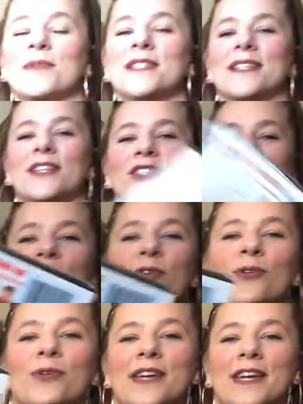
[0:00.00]
would be such a
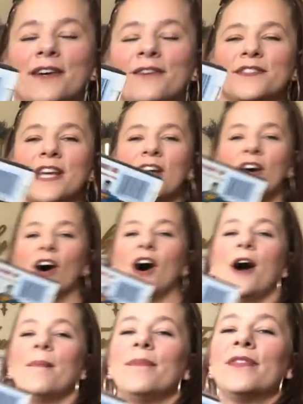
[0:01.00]
cool gift.
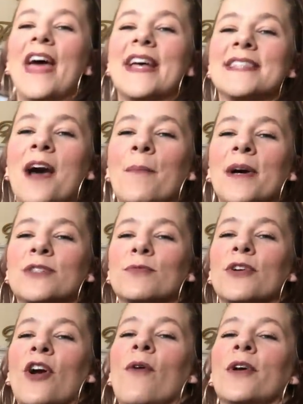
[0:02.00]
Oh, that's how much
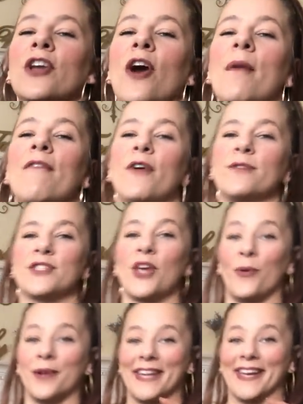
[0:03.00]
we're going. Y'all, my phone's
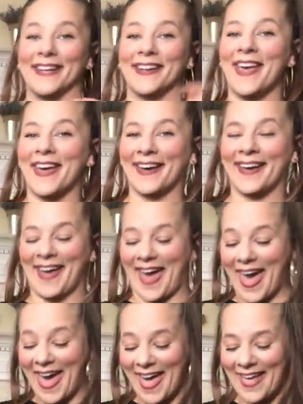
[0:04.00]
going dead.
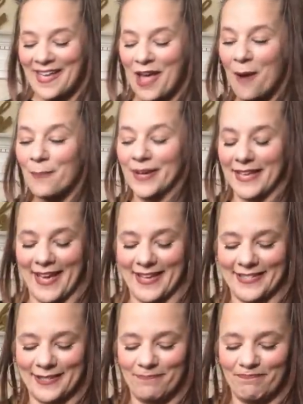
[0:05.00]
But
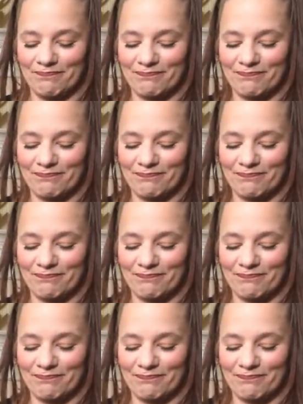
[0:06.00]
yes.